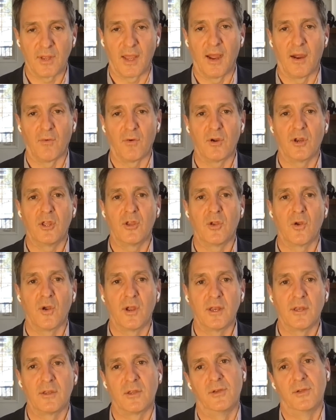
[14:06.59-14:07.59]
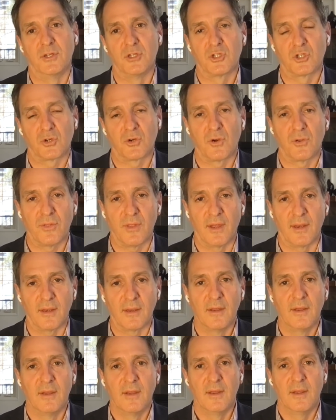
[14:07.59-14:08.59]
How are you going to ensure that
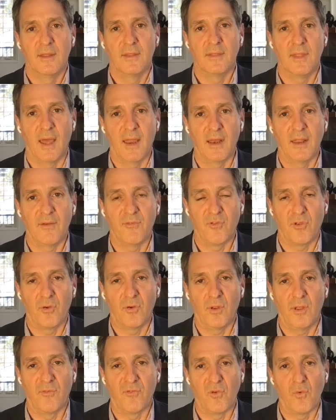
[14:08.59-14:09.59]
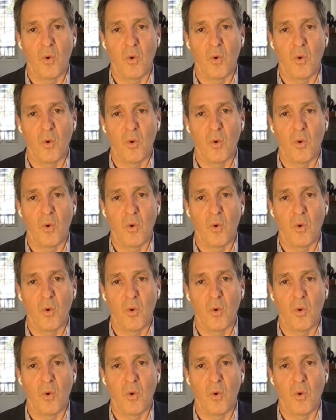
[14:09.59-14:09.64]
if